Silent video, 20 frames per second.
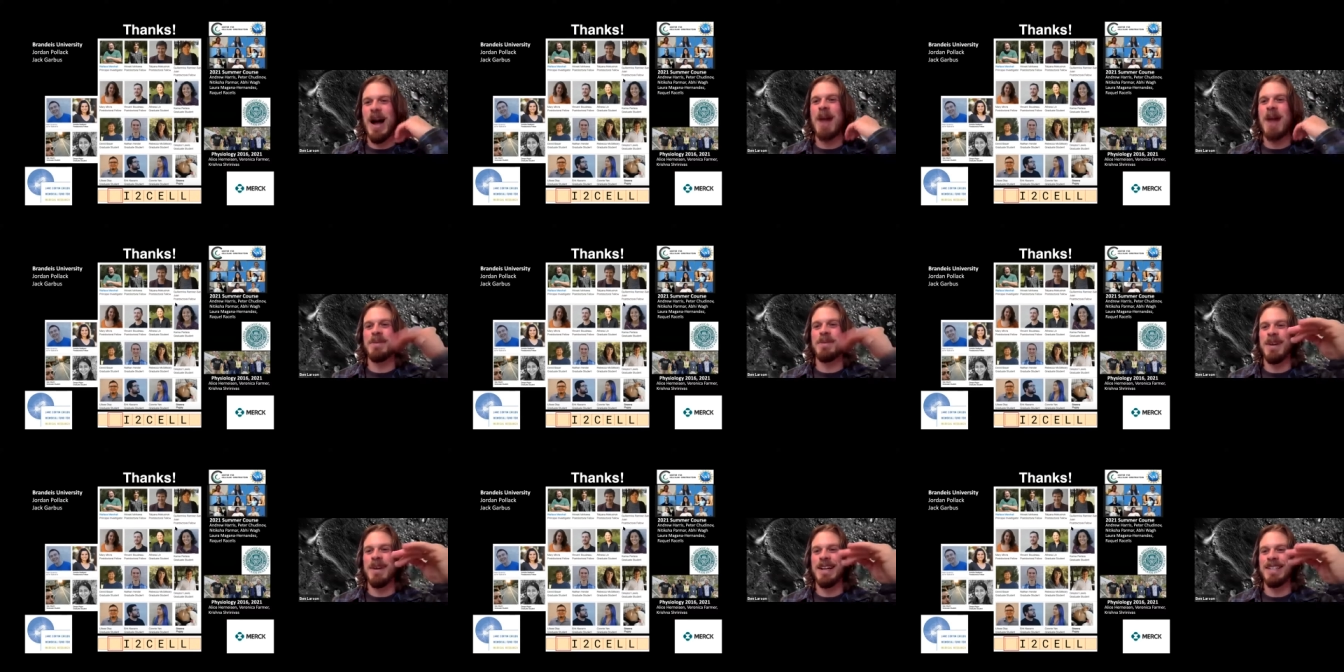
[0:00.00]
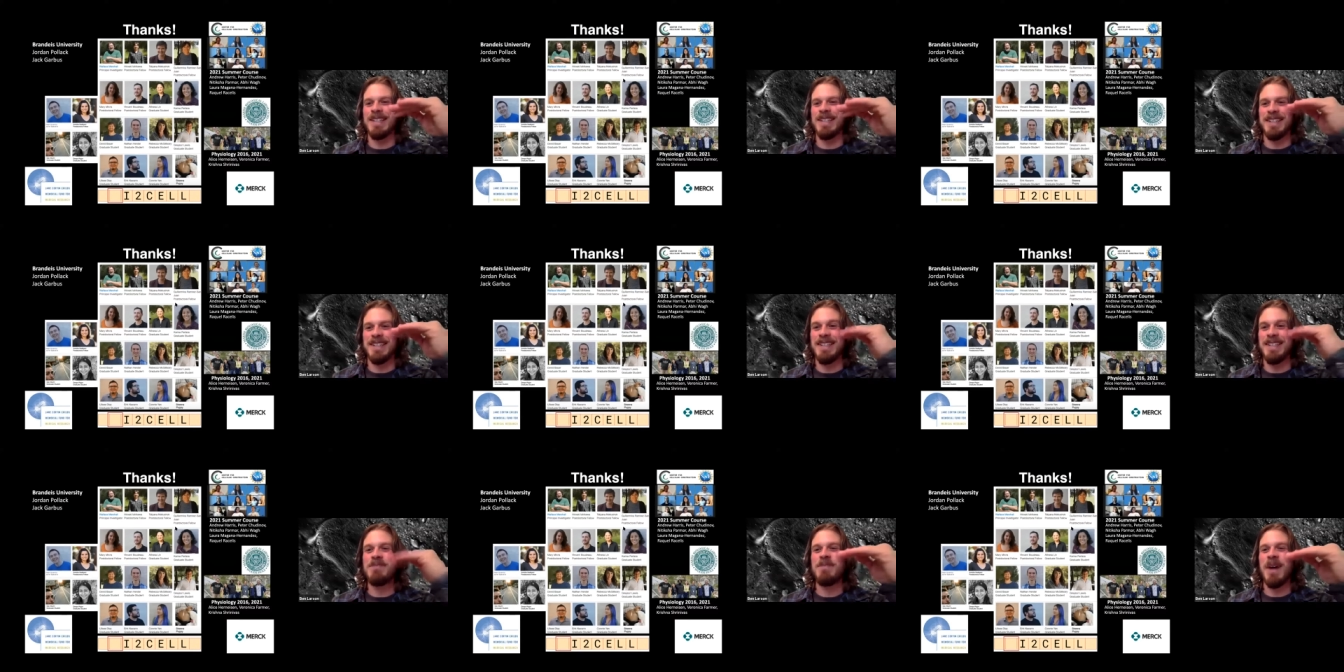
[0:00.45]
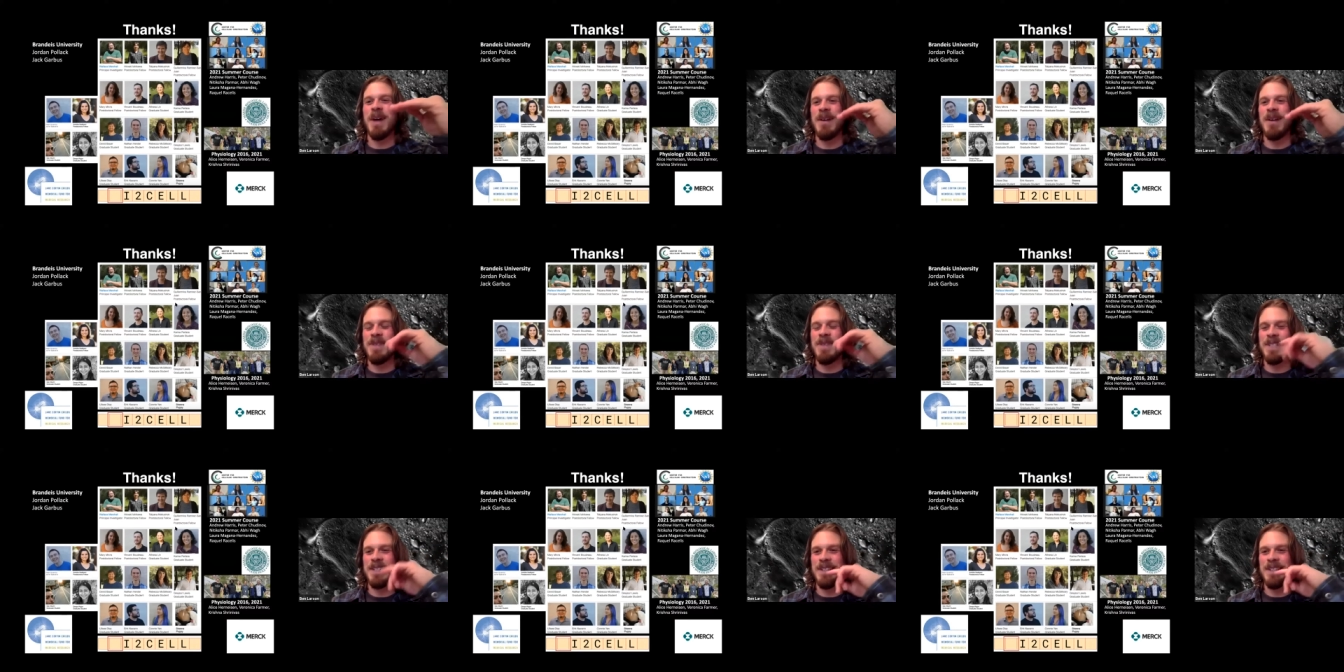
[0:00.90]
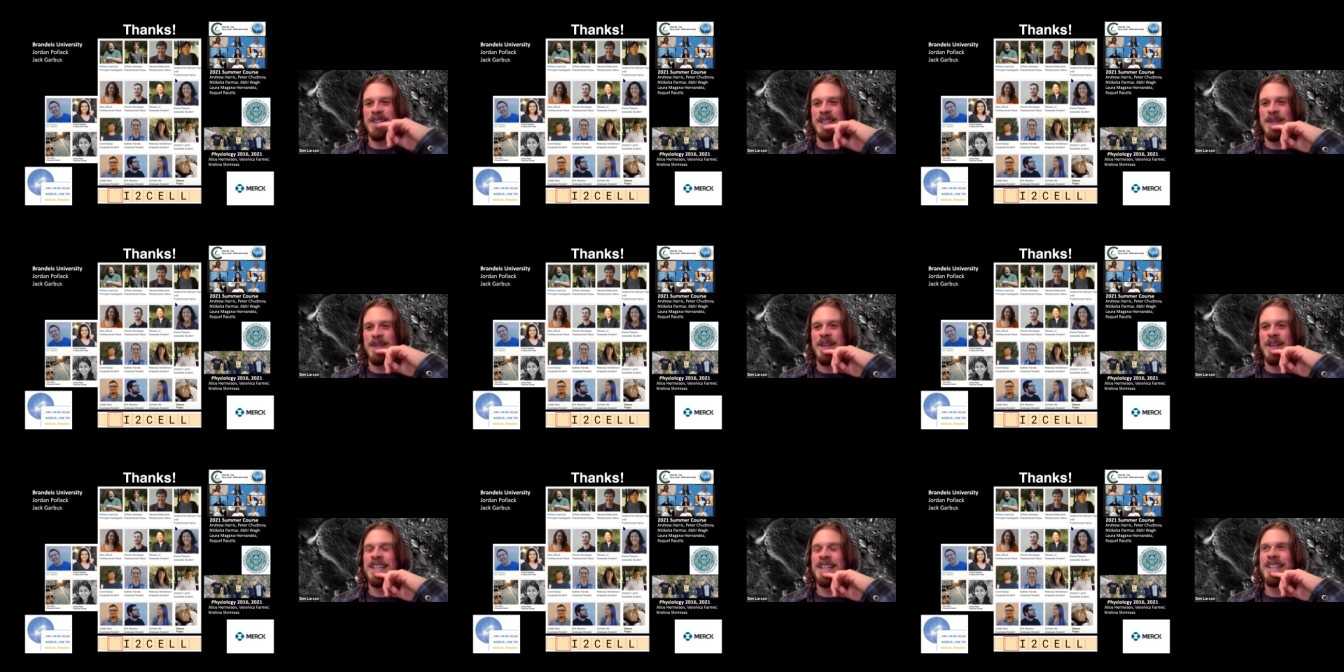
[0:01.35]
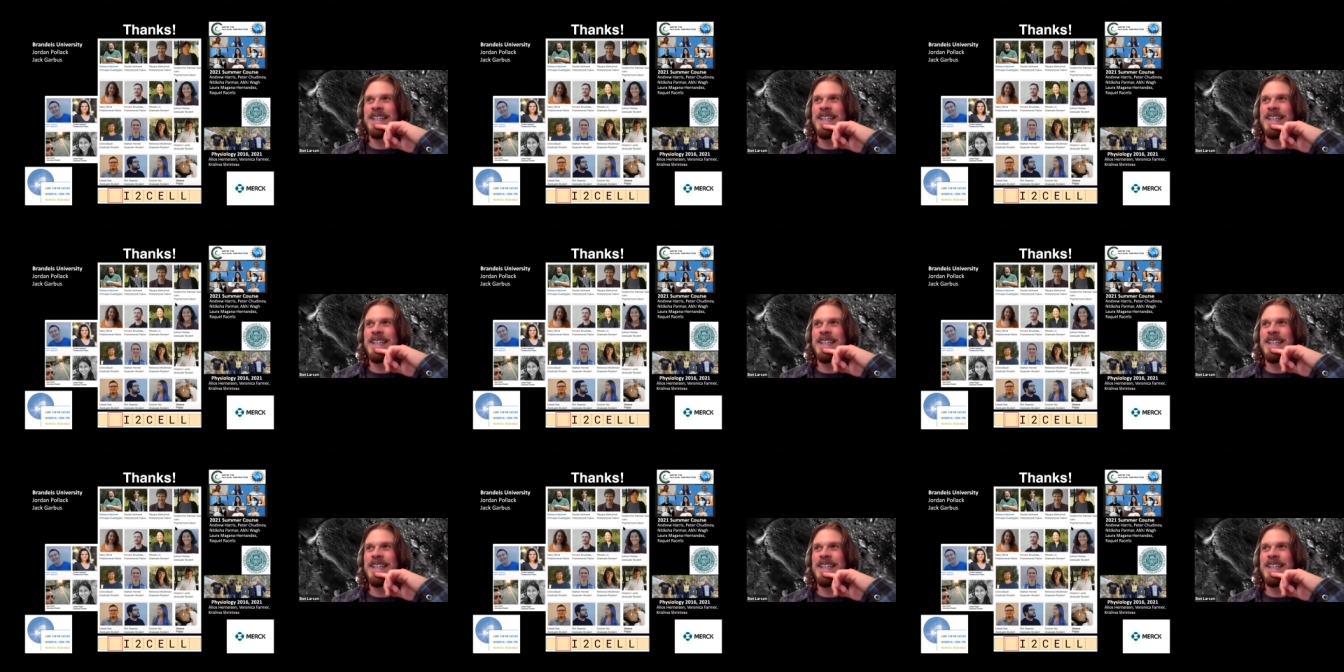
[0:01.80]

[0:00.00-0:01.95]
optimized at some biophysical limit.